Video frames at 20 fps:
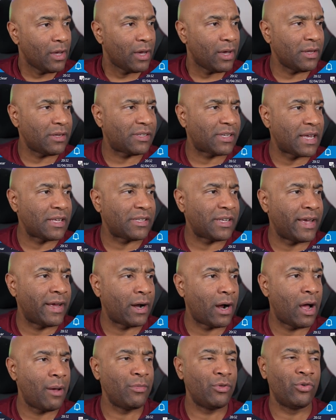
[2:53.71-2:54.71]
In this case
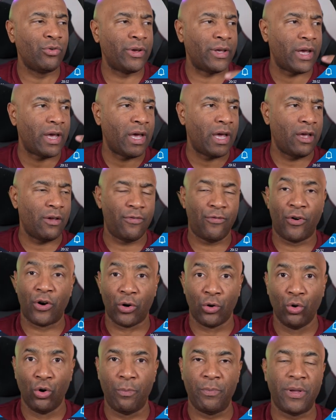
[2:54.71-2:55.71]
here, I'm doing a
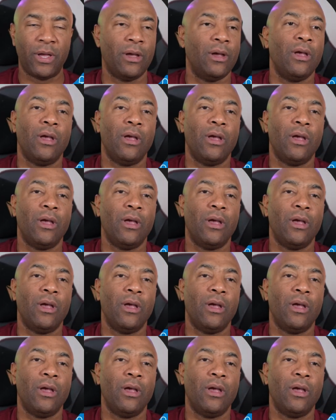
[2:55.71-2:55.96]
for loop